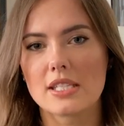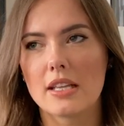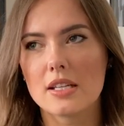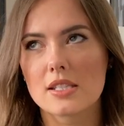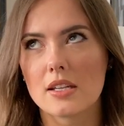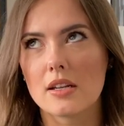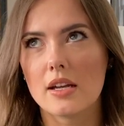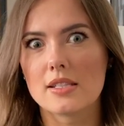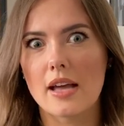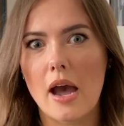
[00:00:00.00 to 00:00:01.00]
I said, listen,
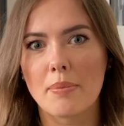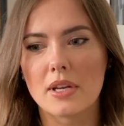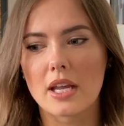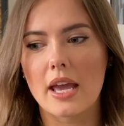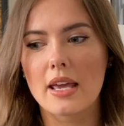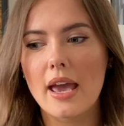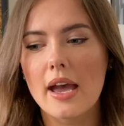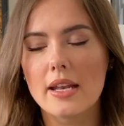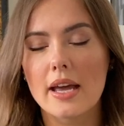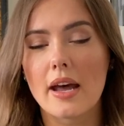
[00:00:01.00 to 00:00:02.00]
it's happening
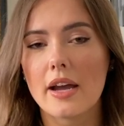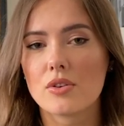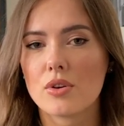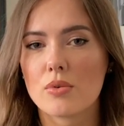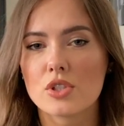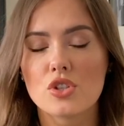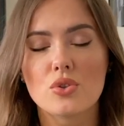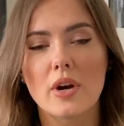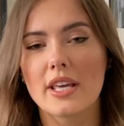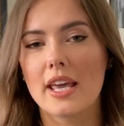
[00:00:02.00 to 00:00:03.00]
again and I don't know what to
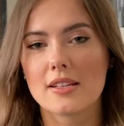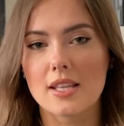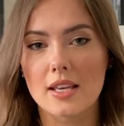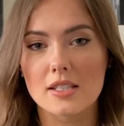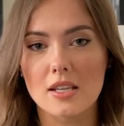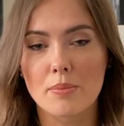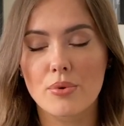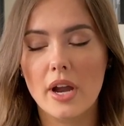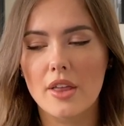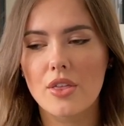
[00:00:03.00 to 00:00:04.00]
do. I can't take a deep
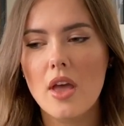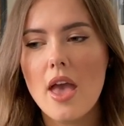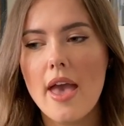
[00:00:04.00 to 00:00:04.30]
breath.